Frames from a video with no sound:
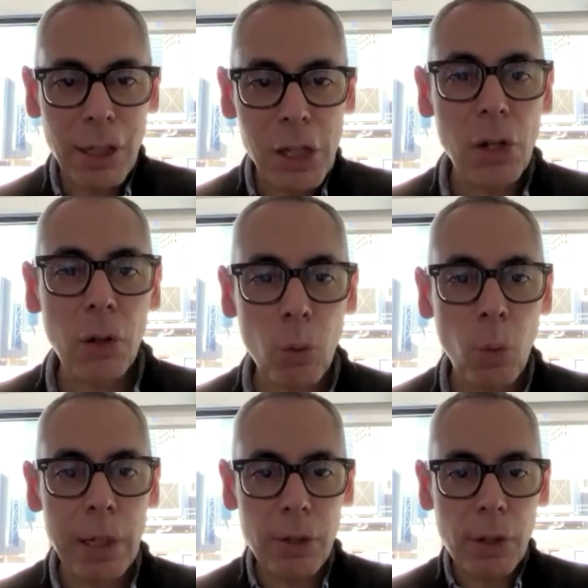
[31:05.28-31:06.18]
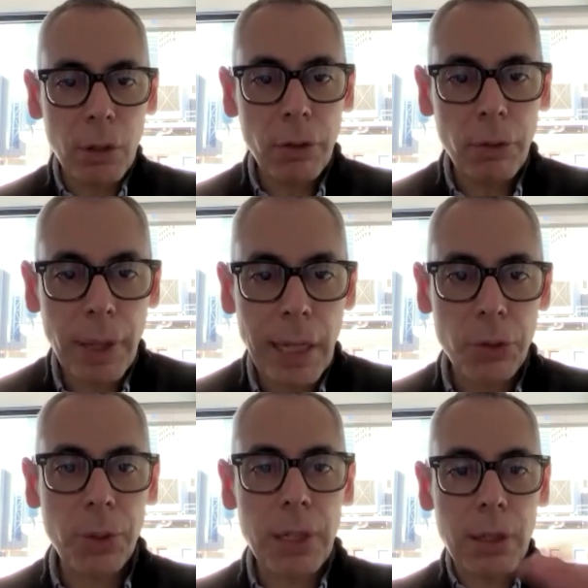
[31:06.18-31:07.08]
You know, once you go through the
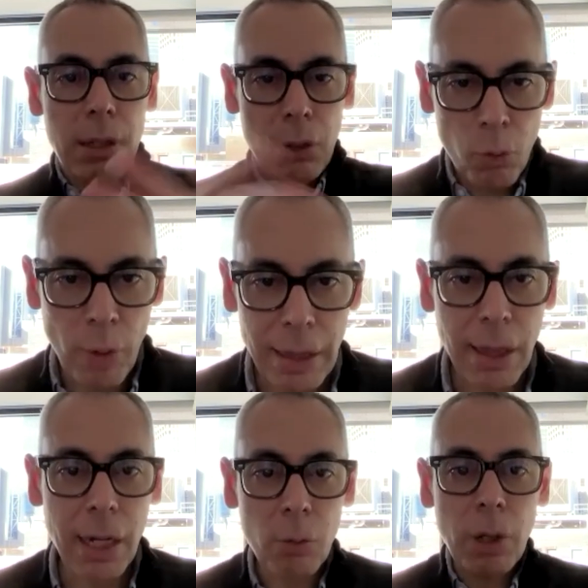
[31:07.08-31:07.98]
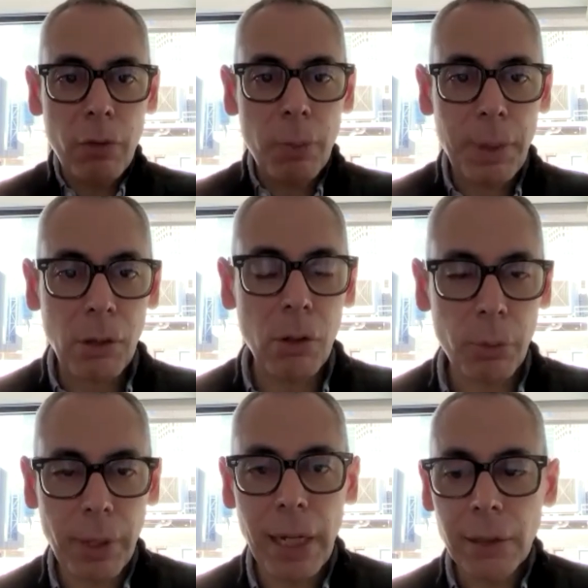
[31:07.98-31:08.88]
entrance right there where everyone
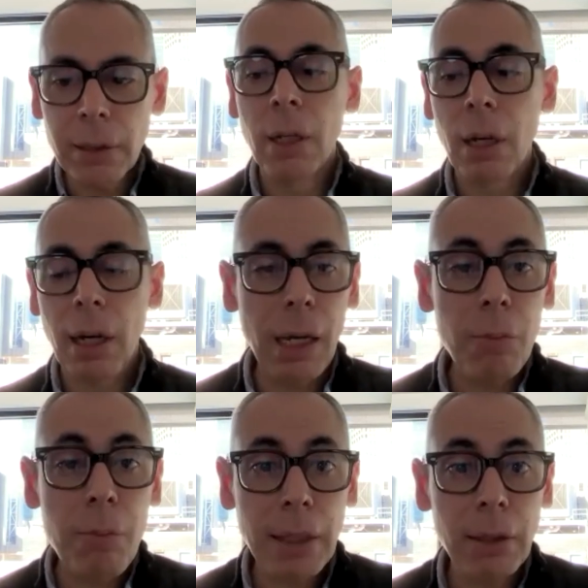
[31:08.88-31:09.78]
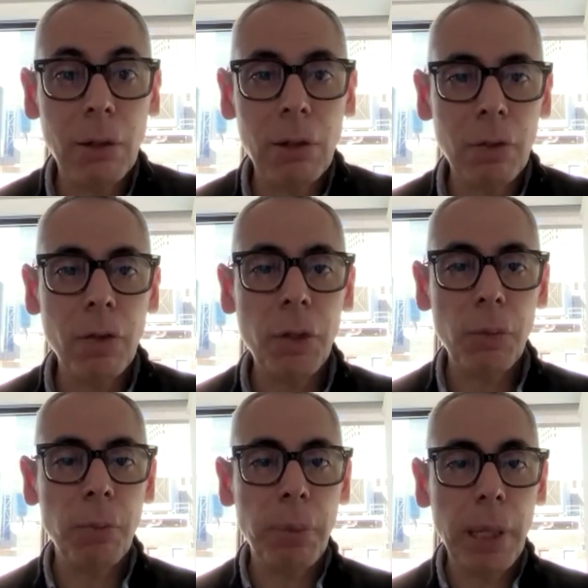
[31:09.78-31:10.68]
congregates, I met a lot of new
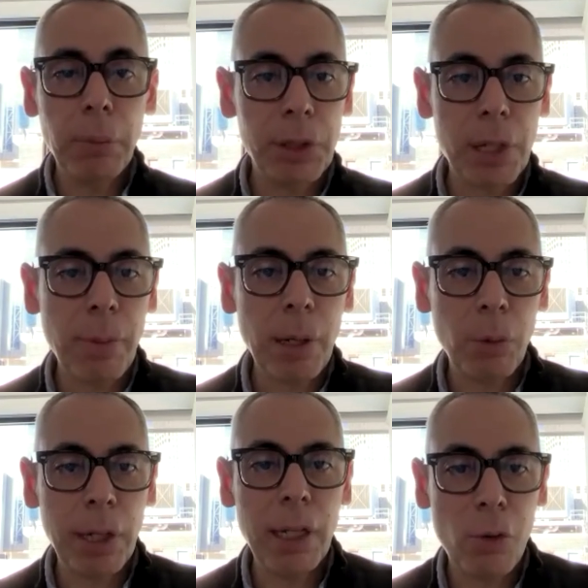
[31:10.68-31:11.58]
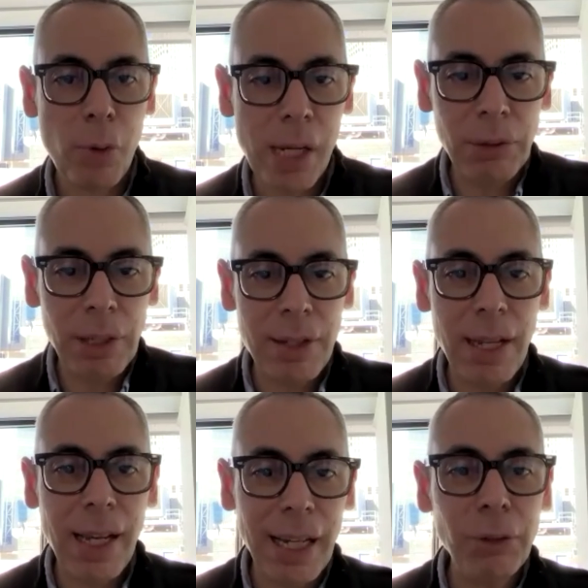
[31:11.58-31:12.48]
people just by walking around and say
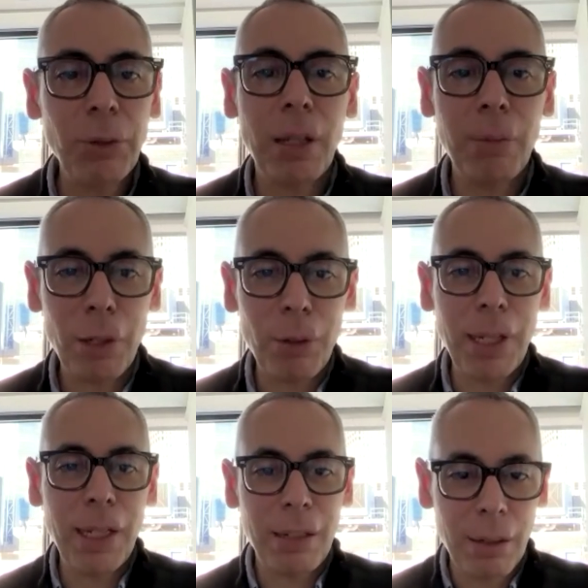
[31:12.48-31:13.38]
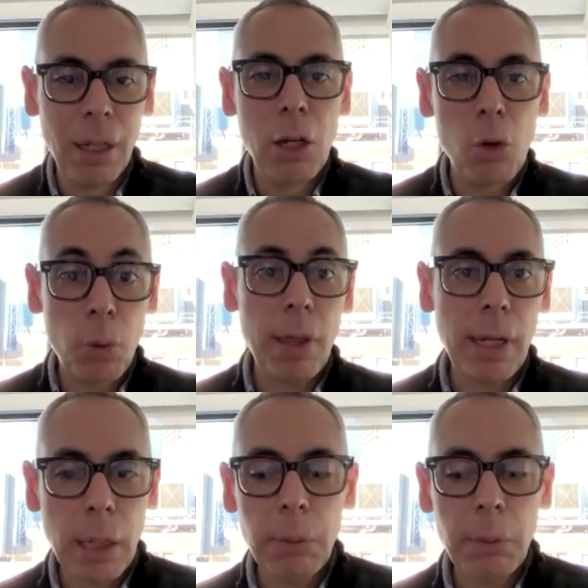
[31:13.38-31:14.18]
hi to them and looking where they're coming